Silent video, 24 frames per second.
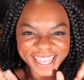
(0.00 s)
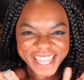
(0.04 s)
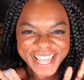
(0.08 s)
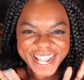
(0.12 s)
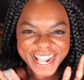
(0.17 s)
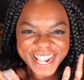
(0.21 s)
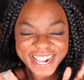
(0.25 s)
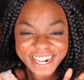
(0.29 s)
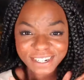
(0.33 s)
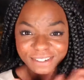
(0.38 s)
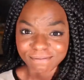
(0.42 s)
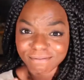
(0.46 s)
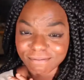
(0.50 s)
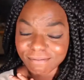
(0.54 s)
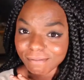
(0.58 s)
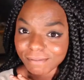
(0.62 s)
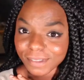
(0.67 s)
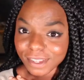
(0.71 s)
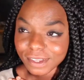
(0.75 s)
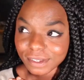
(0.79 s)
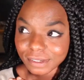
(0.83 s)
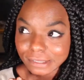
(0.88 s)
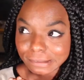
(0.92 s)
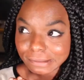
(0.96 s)
of hair, you
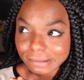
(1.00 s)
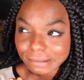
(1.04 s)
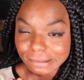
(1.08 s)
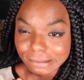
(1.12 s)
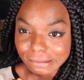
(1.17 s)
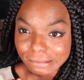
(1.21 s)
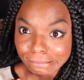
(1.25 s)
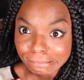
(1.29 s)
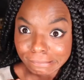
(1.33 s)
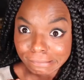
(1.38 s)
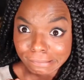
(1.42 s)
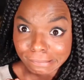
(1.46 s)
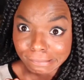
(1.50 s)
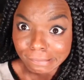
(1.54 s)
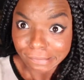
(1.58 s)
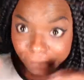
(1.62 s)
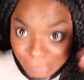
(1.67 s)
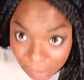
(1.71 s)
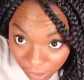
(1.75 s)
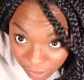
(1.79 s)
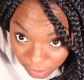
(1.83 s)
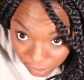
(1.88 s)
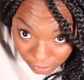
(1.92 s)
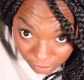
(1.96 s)
guys. So
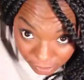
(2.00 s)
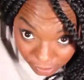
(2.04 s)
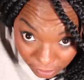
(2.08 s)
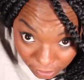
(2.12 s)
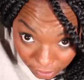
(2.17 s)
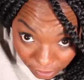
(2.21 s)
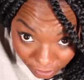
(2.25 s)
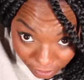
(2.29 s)
I ended up